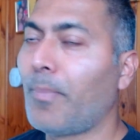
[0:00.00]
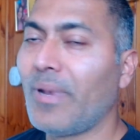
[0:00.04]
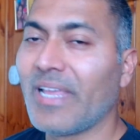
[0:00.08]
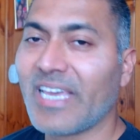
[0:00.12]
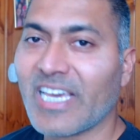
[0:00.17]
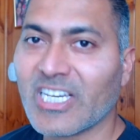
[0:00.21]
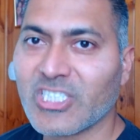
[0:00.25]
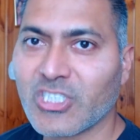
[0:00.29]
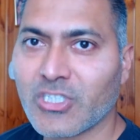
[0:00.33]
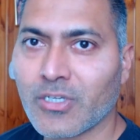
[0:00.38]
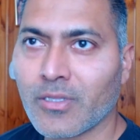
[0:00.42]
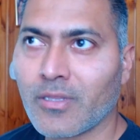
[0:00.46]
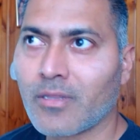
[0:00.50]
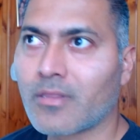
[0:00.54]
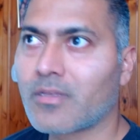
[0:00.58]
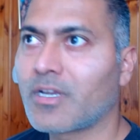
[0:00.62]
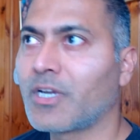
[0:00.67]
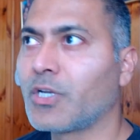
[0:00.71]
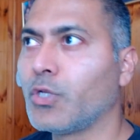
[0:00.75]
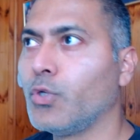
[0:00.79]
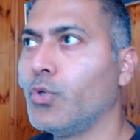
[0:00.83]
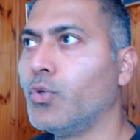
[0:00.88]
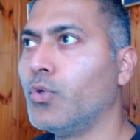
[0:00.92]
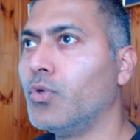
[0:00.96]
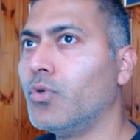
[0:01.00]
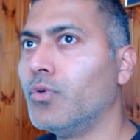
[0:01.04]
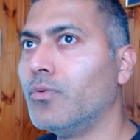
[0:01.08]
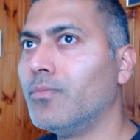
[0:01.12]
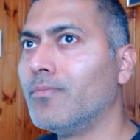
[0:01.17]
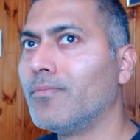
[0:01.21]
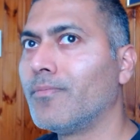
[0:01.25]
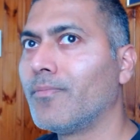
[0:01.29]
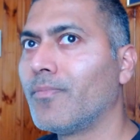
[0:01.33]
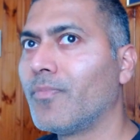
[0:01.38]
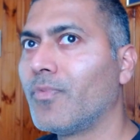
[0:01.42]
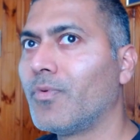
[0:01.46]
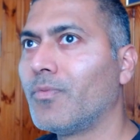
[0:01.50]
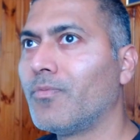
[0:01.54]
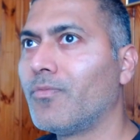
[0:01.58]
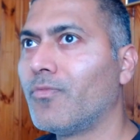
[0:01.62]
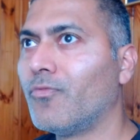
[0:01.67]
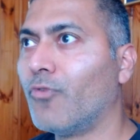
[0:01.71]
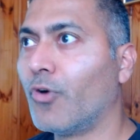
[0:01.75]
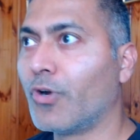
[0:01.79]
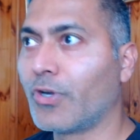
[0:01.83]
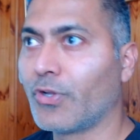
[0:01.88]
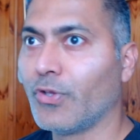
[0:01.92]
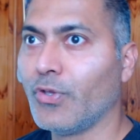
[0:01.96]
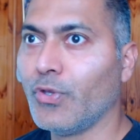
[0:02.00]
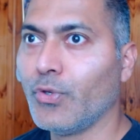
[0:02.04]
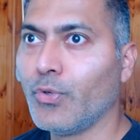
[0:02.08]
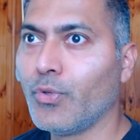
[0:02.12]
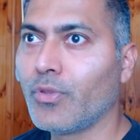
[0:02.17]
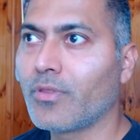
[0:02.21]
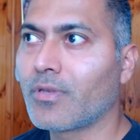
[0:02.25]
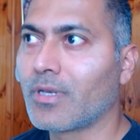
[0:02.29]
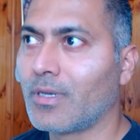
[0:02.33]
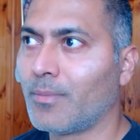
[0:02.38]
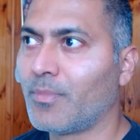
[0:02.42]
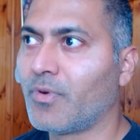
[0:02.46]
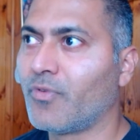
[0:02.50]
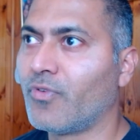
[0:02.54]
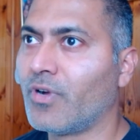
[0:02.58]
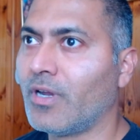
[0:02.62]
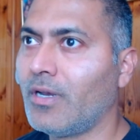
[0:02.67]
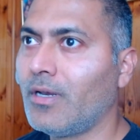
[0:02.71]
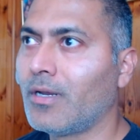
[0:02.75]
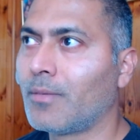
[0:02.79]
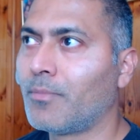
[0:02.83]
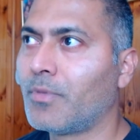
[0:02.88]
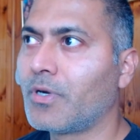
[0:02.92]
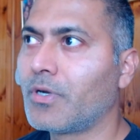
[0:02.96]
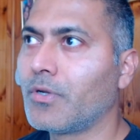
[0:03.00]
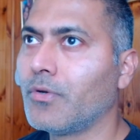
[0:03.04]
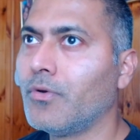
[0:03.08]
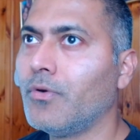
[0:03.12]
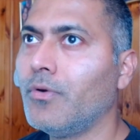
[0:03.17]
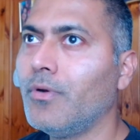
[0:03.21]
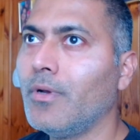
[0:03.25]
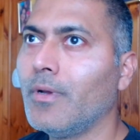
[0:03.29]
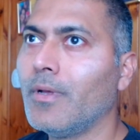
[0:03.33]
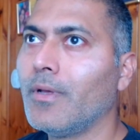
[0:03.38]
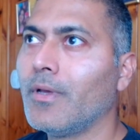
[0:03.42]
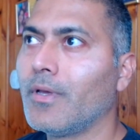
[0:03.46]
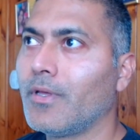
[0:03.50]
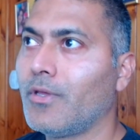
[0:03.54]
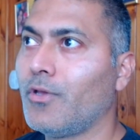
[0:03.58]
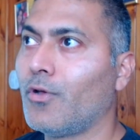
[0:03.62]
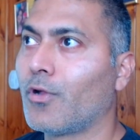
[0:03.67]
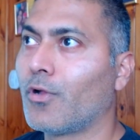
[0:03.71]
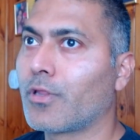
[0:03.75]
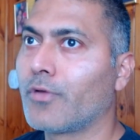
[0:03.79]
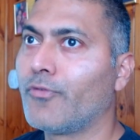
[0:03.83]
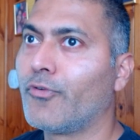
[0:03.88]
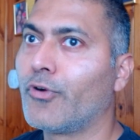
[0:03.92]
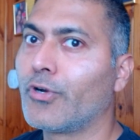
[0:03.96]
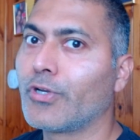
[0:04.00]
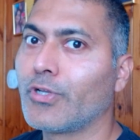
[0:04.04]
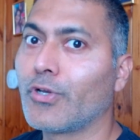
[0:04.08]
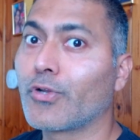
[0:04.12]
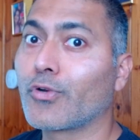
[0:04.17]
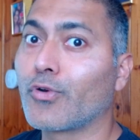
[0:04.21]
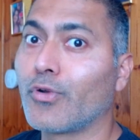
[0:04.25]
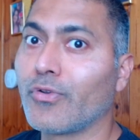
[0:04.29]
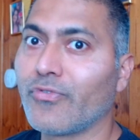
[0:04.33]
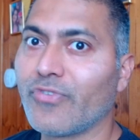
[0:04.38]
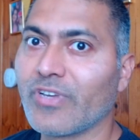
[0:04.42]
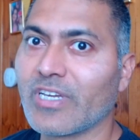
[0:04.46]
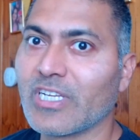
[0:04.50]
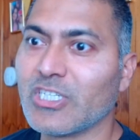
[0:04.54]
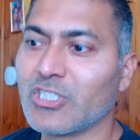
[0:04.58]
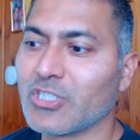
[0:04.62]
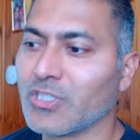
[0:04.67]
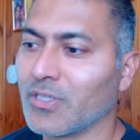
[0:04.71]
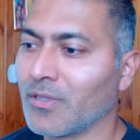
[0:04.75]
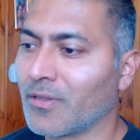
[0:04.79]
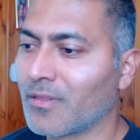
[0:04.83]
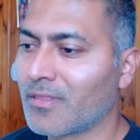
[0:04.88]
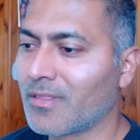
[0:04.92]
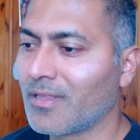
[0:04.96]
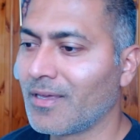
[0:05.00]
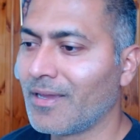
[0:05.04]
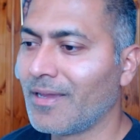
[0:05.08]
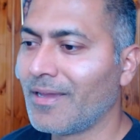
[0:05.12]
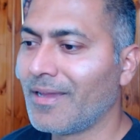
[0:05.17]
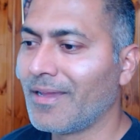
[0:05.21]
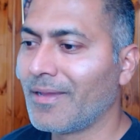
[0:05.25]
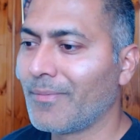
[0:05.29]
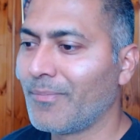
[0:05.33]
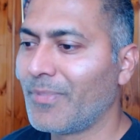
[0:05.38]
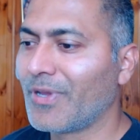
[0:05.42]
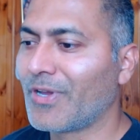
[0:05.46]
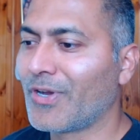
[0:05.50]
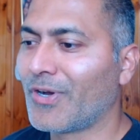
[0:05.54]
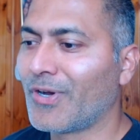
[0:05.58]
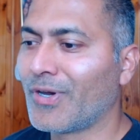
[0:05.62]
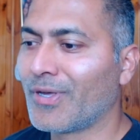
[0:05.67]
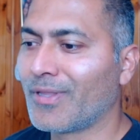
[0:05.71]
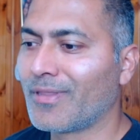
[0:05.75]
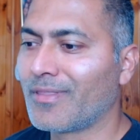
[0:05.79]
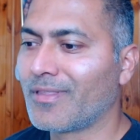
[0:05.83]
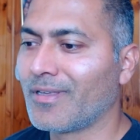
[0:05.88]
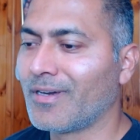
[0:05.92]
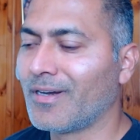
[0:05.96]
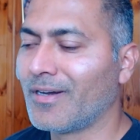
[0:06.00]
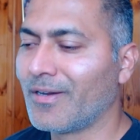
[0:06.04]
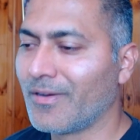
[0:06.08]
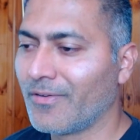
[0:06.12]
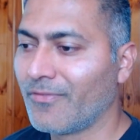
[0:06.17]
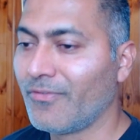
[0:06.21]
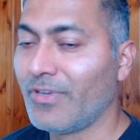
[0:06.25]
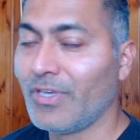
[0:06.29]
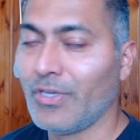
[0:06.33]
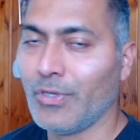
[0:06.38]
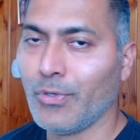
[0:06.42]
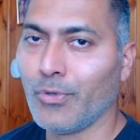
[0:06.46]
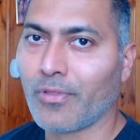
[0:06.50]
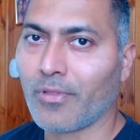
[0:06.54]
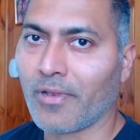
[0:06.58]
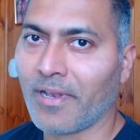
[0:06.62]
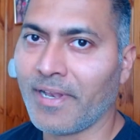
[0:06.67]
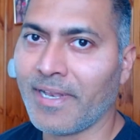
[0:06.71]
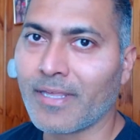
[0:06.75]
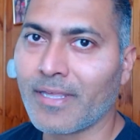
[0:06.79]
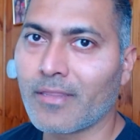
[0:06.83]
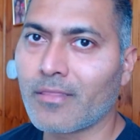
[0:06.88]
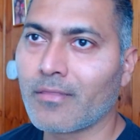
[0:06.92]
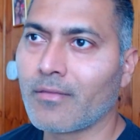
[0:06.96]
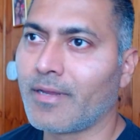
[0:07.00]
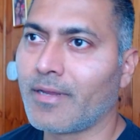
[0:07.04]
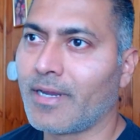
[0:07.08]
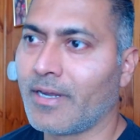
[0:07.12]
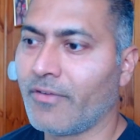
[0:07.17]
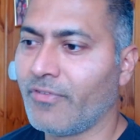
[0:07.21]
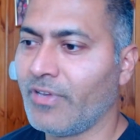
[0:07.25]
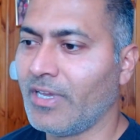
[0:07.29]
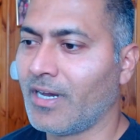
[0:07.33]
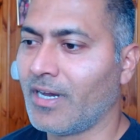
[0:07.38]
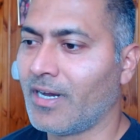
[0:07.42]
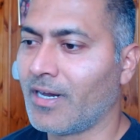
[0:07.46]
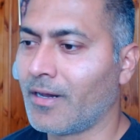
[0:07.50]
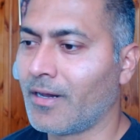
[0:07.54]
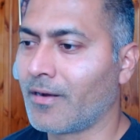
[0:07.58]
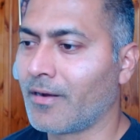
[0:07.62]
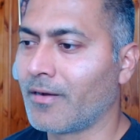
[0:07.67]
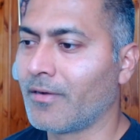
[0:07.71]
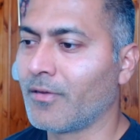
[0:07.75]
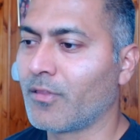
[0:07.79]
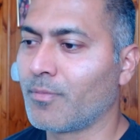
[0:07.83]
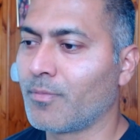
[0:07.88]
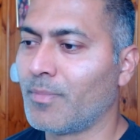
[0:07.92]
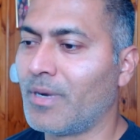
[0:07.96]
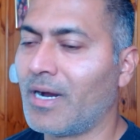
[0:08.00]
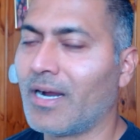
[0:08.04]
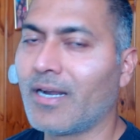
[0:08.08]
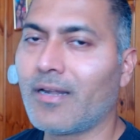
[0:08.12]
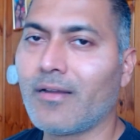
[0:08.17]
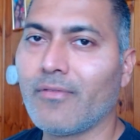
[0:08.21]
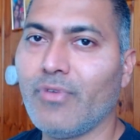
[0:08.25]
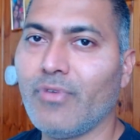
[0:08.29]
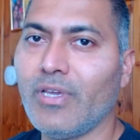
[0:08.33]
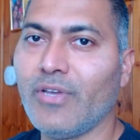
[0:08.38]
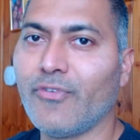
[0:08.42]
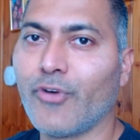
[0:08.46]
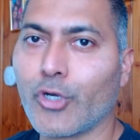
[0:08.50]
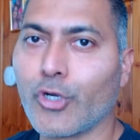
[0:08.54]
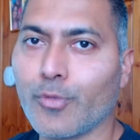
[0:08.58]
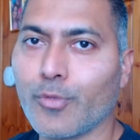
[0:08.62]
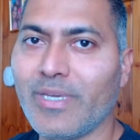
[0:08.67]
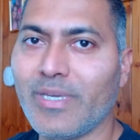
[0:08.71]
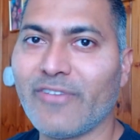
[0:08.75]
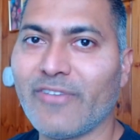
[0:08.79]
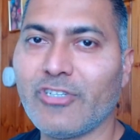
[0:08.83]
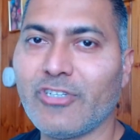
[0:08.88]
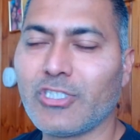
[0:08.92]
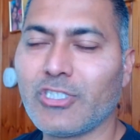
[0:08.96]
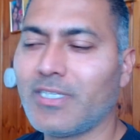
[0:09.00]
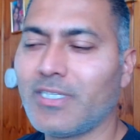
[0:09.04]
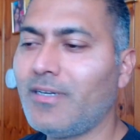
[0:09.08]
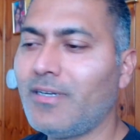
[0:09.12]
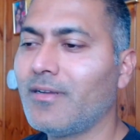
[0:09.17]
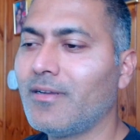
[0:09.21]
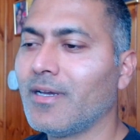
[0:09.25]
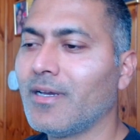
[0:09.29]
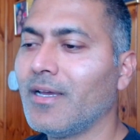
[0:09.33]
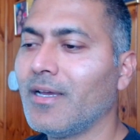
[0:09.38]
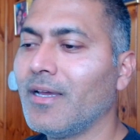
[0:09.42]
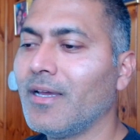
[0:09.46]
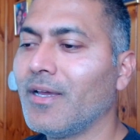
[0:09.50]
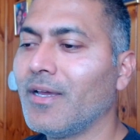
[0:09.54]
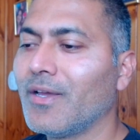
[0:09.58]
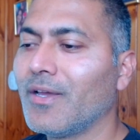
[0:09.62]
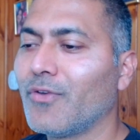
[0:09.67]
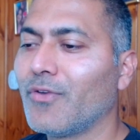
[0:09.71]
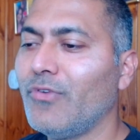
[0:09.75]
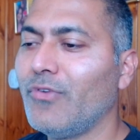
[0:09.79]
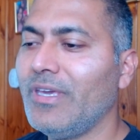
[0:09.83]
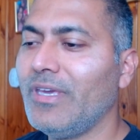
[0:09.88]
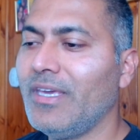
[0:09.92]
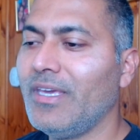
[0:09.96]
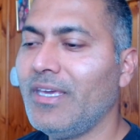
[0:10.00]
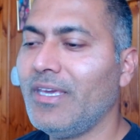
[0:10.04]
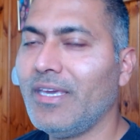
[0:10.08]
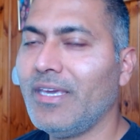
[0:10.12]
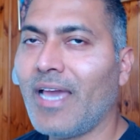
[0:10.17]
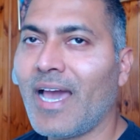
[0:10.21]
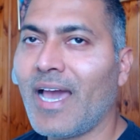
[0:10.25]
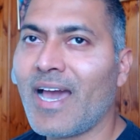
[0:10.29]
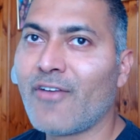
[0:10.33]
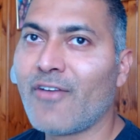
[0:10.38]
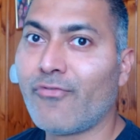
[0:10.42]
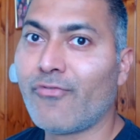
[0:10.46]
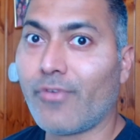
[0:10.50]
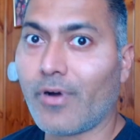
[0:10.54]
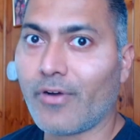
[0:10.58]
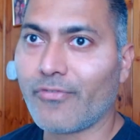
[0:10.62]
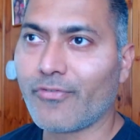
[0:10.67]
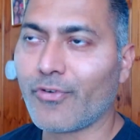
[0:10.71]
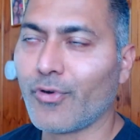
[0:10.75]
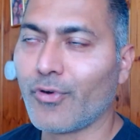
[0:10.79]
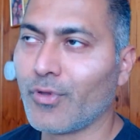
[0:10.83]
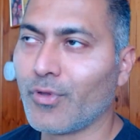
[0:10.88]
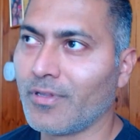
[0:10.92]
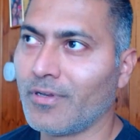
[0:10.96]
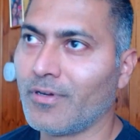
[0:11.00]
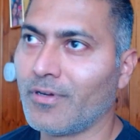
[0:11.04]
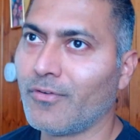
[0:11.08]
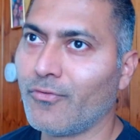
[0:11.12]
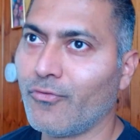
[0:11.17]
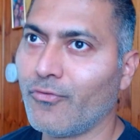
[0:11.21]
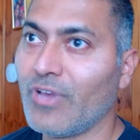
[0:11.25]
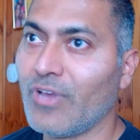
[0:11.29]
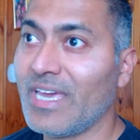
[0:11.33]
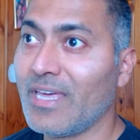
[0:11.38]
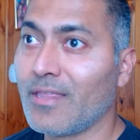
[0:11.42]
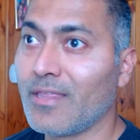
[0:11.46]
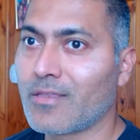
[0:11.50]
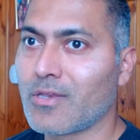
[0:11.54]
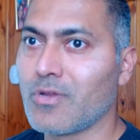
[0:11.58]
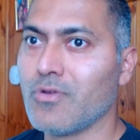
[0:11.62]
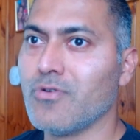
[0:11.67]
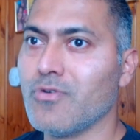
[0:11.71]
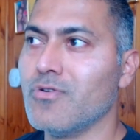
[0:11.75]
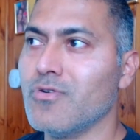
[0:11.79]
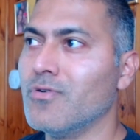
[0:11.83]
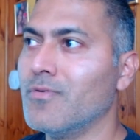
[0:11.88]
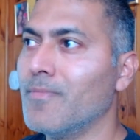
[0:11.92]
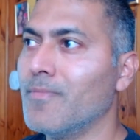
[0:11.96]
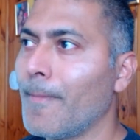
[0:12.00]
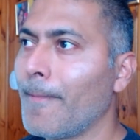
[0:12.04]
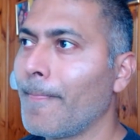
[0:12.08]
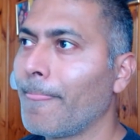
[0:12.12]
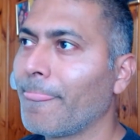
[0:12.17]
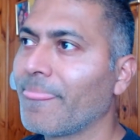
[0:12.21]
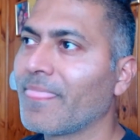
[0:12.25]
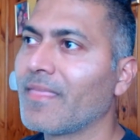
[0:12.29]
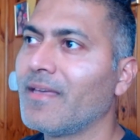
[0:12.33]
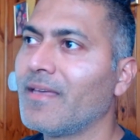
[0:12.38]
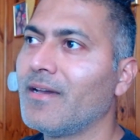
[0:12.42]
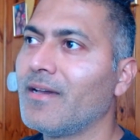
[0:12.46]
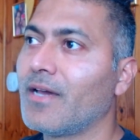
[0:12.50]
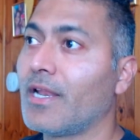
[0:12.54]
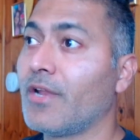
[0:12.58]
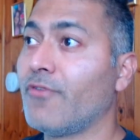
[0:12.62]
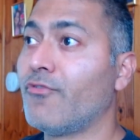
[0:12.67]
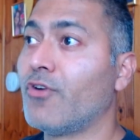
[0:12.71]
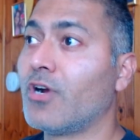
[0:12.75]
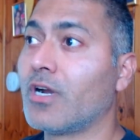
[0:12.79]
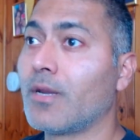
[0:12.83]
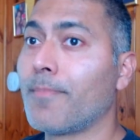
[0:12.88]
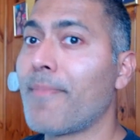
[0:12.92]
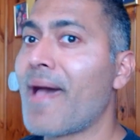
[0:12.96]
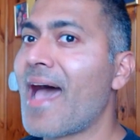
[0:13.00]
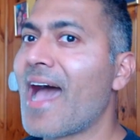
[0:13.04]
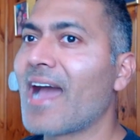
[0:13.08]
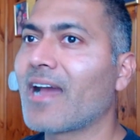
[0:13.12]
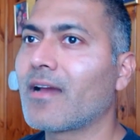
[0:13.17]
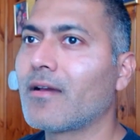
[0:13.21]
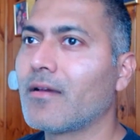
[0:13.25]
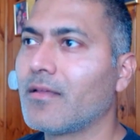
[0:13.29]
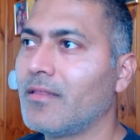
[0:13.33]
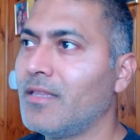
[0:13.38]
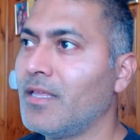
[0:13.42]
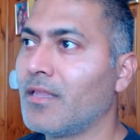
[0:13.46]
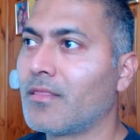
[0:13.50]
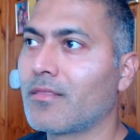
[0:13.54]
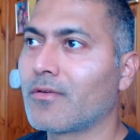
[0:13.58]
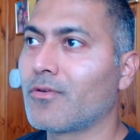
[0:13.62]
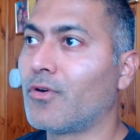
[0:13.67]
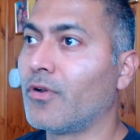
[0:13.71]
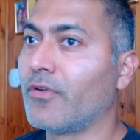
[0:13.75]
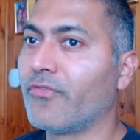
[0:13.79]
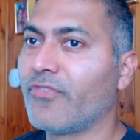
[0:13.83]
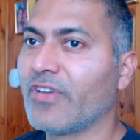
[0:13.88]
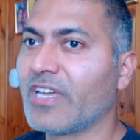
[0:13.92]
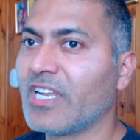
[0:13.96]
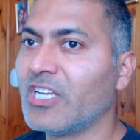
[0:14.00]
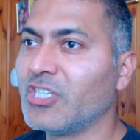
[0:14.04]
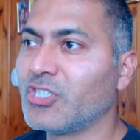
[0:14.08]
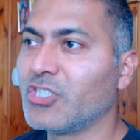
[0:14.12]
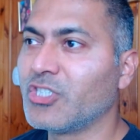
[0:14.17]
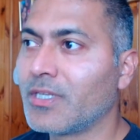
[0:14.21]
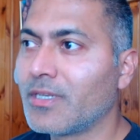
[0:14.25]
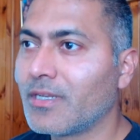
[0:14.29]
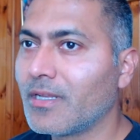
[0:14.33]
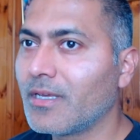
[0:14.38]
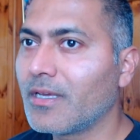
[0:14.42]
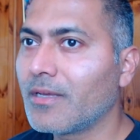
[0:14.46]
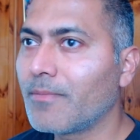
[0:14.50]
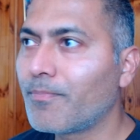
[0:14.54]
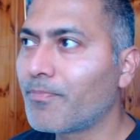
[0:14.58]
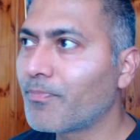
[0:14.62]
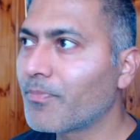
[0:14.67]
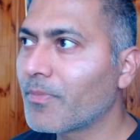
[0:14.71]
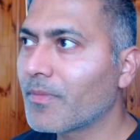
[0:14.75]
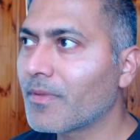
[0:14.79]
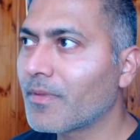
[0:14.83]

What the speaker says: applications that you want to use, number one. Number two, you also want your configurations, because we use Linux and we are smart. We want to be efficient. We have, of course, ways to revert back this configuration